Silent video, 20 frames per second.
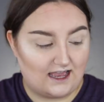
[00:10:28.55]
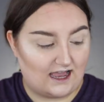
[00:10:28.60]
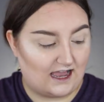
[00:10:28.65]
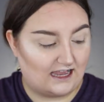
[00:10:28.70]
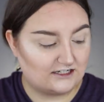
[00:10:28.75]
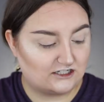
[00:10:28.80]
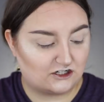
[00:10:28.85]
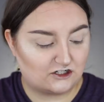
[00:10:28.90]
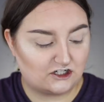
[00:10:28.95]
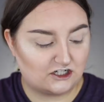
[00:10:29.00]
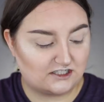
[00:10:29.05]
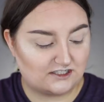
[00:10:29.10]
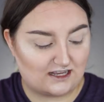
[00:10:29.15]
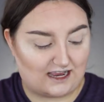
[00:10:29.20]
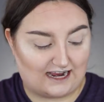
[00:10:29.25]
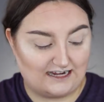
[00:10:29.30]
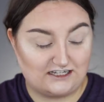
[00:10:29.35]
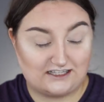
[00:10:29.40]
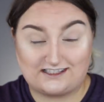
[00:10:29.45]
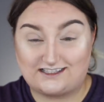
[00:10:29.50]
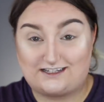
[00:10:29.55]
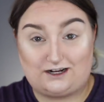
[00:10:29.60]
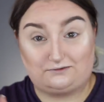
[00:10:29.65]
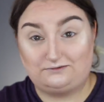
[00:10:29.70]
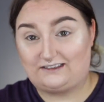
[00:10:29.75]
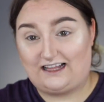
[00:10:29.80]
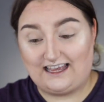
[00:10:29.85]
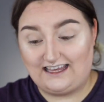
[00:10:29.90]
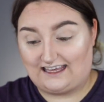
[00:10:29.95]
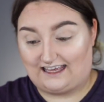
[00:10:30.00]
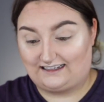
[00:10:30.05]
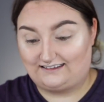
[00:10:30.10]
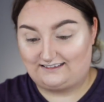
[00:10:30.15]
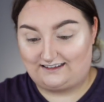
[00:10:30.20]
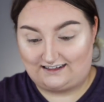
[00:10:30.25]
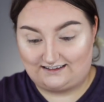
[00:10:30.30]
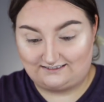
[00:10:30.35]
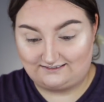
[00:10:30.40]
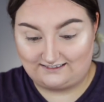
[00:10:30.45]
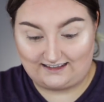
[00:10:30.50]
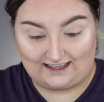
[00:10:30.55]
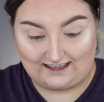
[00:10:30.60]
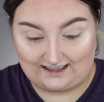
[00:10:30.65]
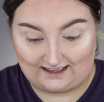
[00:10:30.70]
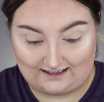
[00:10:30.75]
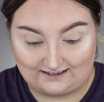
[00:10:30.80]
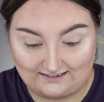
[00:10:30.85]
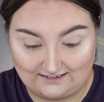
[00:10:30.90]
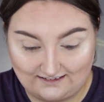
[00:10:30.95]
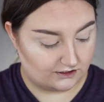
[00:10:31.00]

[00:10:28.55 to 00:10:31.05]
I, there's just, I just don't like it. I don't like it.